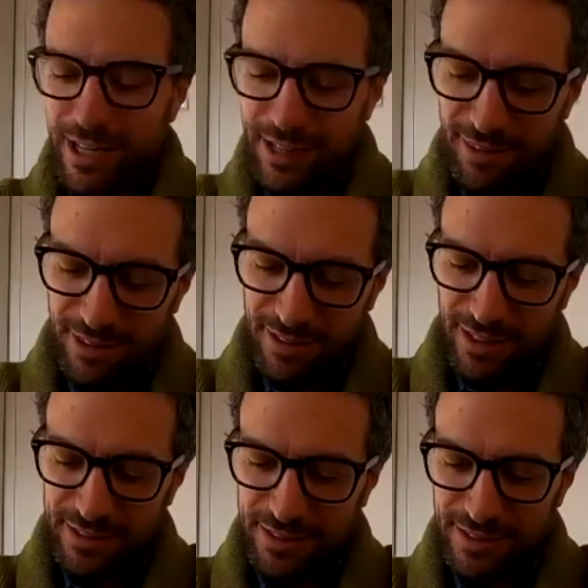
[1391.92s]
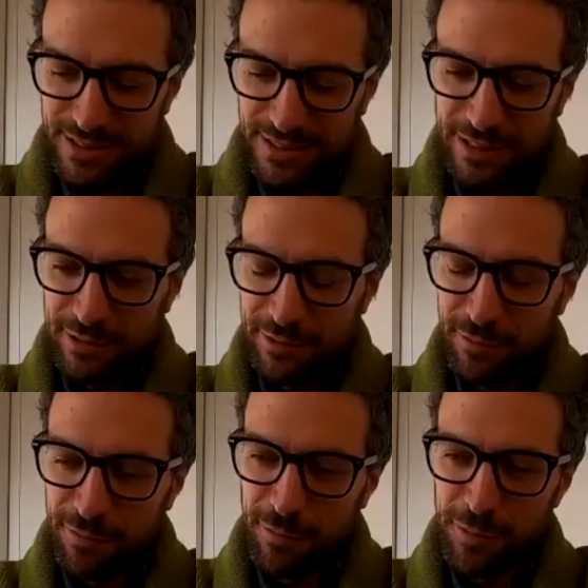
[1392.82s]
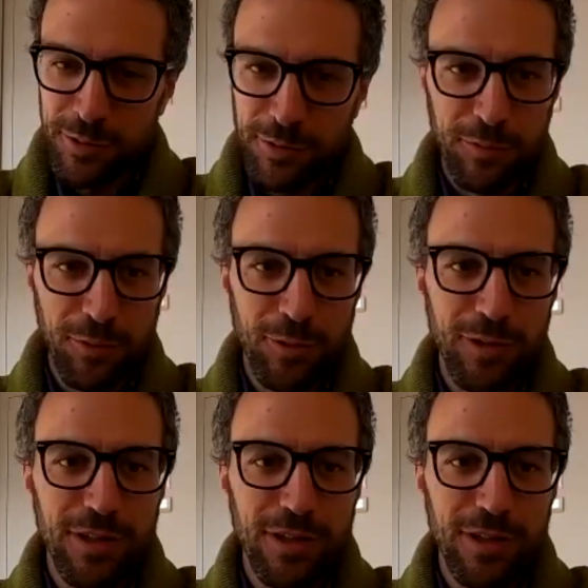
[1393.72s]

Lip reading: think that first of all,